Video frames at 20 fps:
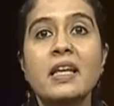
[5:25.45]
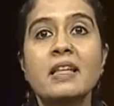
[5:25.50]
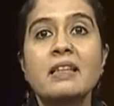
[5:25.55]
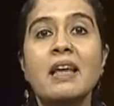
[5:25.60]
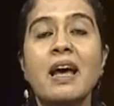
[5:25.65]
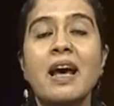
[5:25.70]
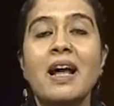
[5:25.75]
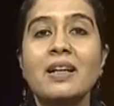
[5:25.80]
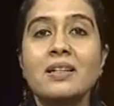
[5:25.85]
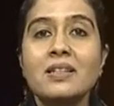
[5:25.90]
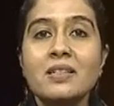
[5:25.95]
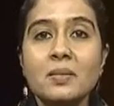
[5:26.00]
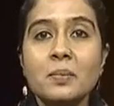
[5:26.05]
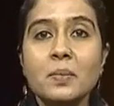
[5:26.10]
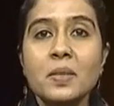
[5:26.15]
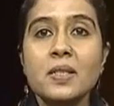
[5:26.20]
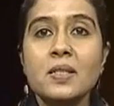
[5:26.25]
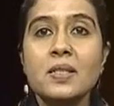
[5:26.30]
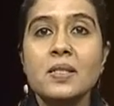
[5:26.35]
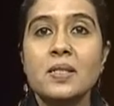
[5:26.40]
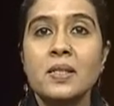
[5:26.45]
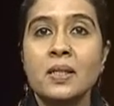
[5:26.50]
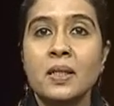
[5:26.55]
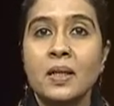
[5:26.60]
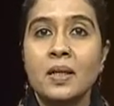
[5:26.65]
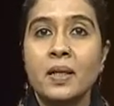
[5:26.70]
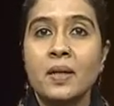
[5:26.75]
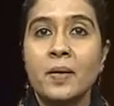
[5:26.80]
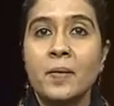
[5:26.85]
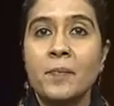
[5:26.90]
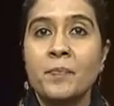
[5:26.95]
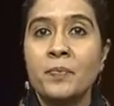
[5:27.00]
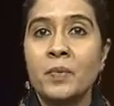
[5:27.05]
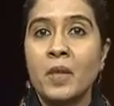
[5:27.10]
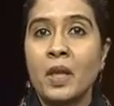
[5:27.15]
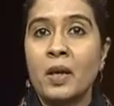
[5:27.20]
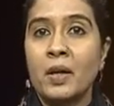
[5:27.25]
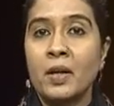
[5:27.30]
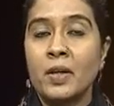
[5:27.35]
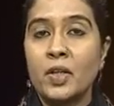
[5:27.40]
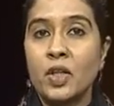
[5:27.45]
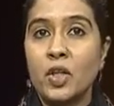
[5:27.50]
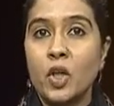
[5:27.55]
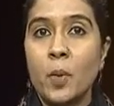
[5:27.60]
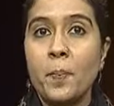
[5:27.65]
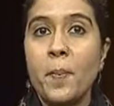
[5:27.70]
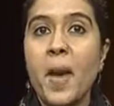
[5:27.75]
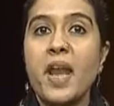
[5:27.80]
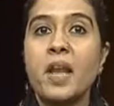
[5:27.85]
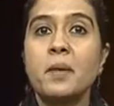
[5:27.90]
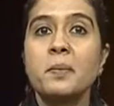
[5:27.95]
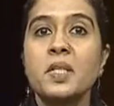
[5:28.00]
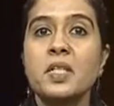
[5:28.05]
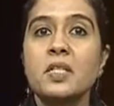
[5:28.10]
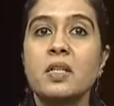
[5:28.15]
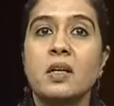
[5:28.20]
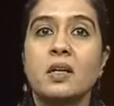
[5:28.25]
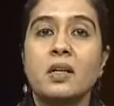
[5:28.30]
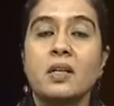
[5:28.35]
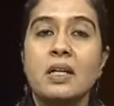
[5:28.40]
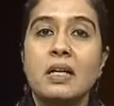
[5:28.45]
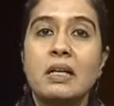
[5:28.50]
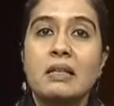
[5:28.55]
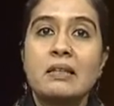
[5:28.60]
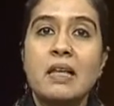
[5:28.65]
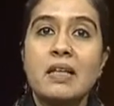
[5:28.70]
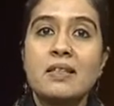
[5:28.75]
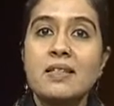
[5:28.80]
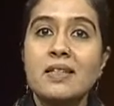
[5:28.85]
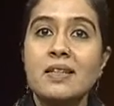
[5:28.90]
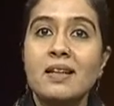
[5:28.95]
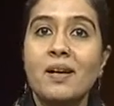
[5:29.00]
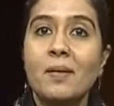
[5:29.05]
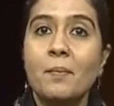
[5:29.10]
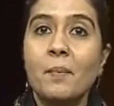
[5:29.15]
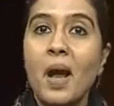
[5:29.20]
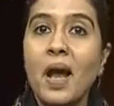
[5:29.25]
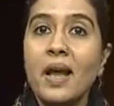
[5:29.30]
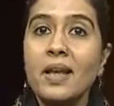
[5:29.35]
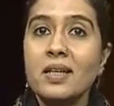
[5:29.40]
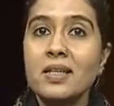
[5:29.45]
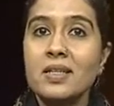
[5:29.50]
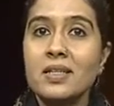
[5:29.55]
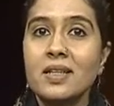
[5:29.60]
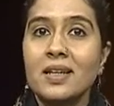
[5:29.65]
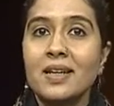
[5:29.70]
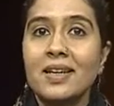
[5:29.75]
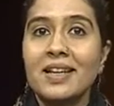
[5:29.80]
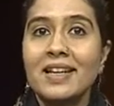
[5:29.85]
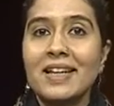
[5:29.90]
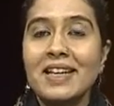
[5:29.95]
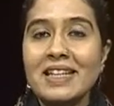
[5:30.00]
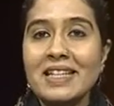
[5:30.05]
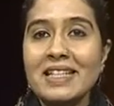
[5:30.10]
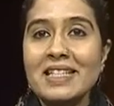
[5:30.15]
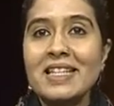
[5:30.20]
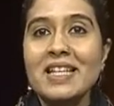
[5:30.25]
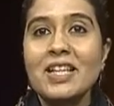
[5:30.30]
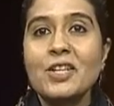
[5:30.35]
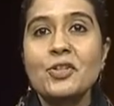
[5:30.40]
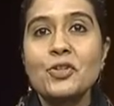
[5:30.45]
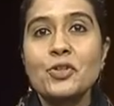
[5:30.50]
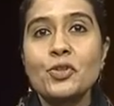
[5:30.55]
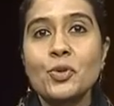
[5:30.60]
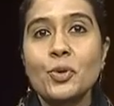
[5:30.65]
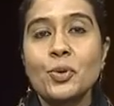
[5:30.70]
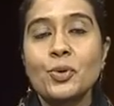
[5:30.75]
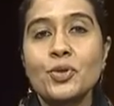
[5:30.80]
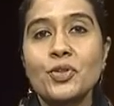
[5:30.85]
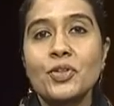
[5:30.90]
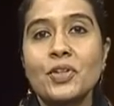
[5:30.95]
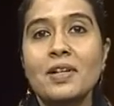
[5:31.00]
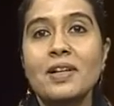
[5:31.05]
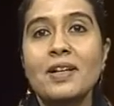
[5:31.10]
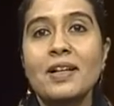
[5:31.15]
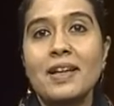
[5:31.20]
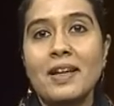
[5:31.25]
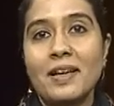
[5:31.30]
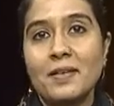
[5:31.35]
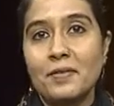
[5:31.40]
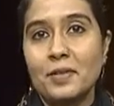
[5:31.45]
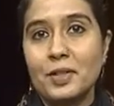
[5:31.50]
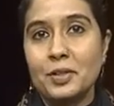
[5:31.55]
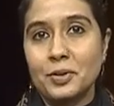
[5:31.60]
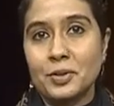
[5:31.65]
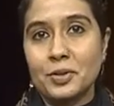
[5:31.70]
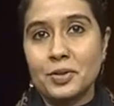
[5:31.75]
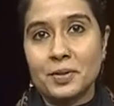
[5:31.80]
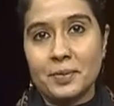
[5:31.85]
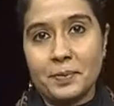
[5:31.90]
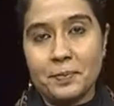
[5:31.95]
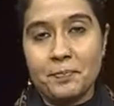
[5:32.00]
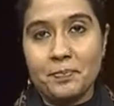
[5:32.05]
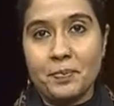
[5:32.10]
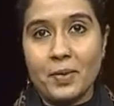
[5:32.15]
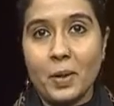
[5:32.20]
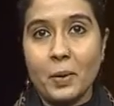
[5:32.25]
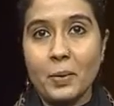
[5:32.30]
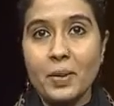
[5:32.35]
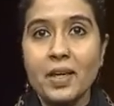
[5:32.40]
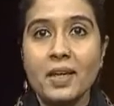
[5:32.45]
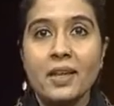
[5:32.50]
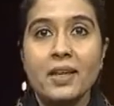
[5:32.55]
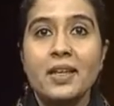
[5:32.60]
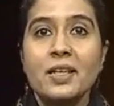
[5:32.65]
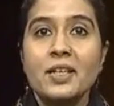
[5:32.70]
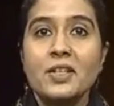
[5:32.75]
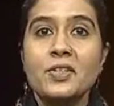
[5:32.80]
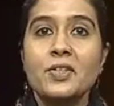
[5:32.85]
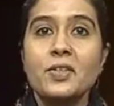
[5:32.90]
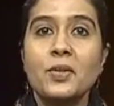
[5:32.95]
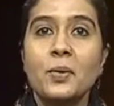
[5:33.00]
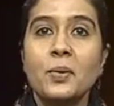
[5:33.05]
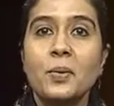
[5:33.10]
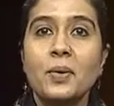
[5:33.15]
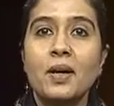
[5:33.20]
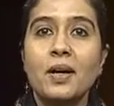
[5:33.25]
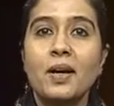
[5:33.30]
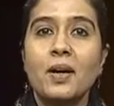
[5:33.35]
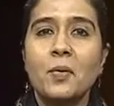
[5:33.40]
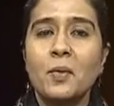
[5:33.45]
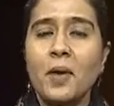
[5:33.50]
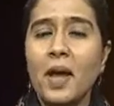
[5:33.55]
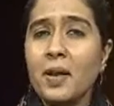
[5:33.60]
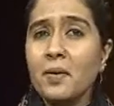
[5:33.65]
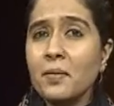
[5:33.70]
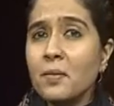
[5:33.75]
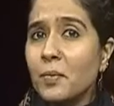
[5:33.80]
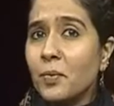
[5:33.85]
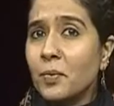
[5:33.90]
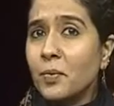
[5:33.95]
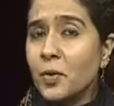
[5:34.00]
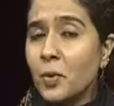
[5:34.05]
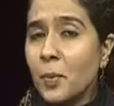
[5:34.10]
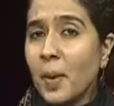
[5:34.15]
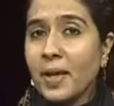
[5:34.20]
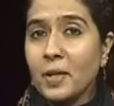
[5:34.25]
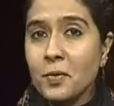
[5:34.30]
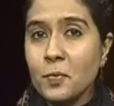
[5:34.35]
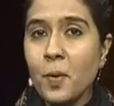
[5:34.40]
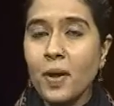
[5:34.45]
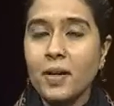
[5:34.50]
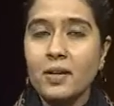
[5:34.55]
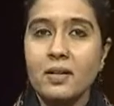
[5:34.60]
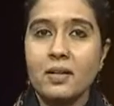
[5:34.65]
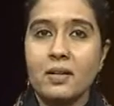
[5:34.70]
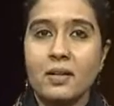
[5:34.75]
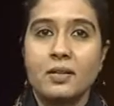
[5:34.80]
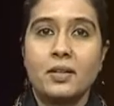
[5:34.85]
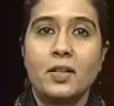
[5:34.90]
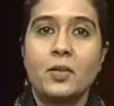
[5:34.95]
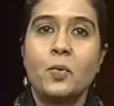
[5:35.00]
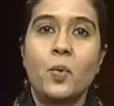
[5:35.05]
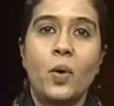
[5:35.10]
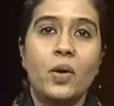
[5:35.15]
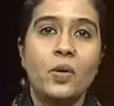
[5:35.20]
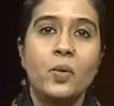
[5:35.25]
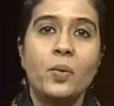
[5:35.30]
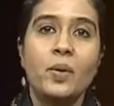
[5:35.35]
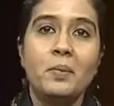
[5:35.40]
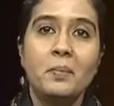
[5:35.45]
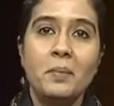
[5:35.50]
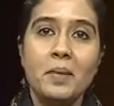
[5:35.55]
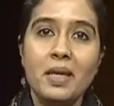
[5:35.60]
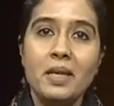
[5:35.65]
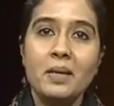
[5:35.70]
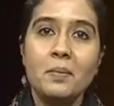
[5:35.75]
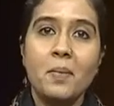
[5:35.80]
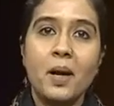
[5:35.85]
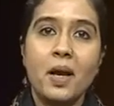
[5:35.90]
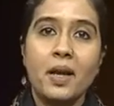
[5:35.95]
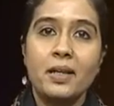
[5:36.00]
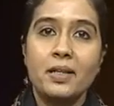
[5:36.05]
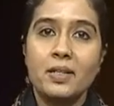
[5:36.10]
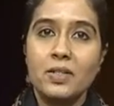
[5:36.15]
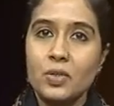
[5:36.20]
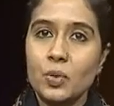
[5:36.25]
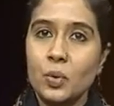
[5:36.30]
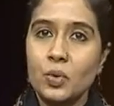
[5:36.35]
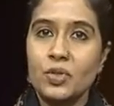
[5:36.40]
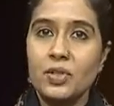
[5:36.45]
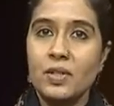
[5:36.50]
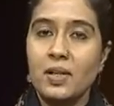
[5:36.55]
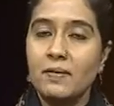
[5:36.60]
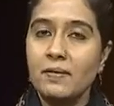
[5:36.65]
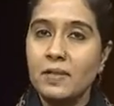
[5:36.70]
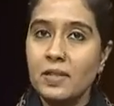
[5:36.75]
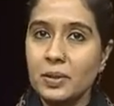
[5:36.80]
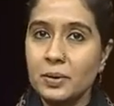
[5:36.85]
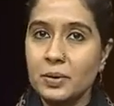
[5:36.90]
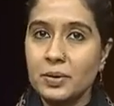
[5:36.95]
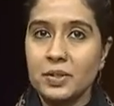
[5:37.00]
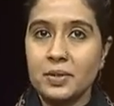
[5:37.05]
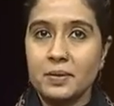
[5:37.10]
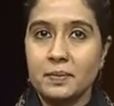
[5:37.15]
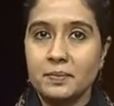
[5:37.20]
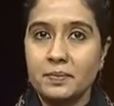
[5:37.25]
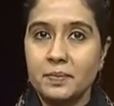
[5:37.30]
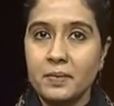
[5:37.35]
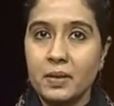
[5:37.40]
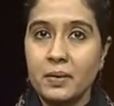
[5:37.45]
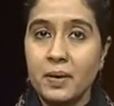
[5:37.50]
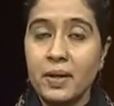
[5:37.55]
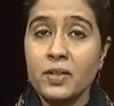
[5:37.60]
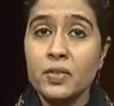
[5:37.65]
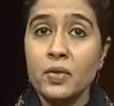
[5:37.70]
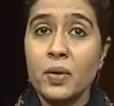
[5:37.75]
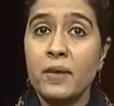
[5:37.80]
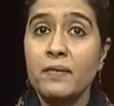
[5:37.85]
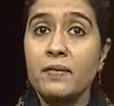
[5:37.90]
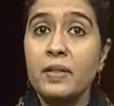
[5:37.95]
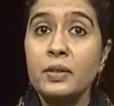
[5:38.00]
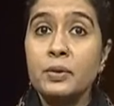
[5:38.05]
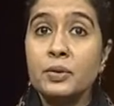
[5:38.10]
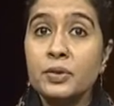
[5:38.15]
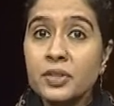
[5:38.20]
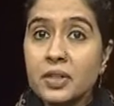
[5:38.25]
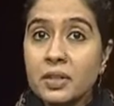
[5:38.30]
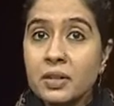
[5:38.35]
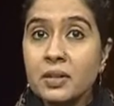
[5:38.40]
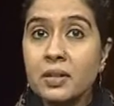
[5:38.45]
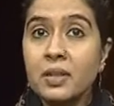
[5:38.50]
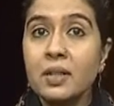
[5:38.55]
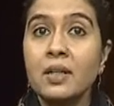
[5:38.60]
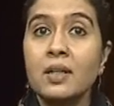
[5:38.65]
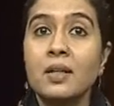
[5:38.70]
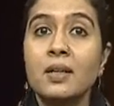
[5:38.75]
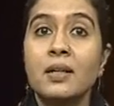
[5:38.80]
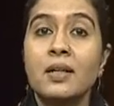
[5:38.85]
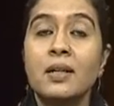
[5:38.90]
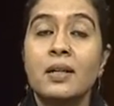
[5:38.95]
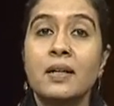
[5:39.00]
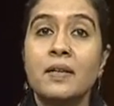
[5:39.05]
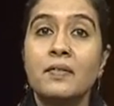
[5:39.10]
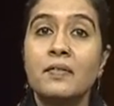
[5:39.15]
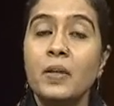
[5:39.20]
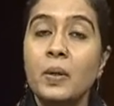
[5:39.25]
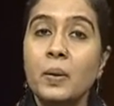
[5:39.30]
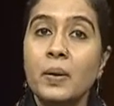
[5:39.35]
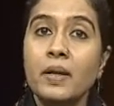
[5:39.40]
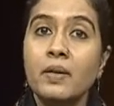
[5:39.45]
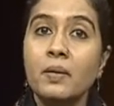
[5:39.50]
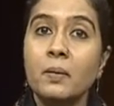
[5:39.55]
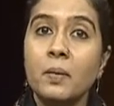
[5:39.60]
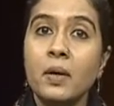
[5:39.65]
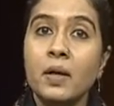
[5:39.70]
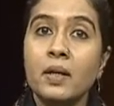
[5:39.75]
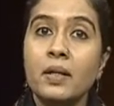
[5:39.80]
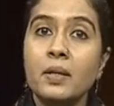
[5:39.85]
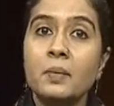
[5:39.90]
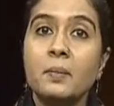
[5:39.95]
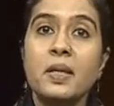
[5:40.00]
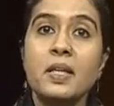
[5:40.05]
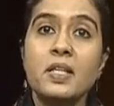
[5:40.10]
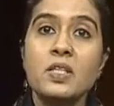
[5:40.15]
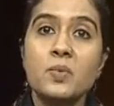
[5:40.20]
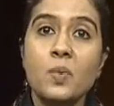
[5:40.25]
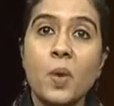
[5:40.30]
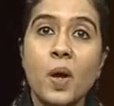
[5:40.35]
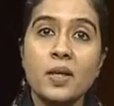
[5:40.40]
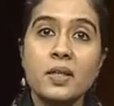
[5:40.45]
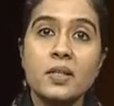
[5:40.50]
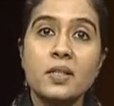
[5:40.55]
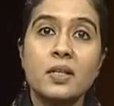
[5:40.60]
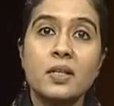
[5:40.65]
The ultimate, um, uh, you know, parameter that's in our mind is social evolution. Okay, so uh, and you might wonder that what do we mean by social evolution, right? So evolution, if you look at the word, it means what?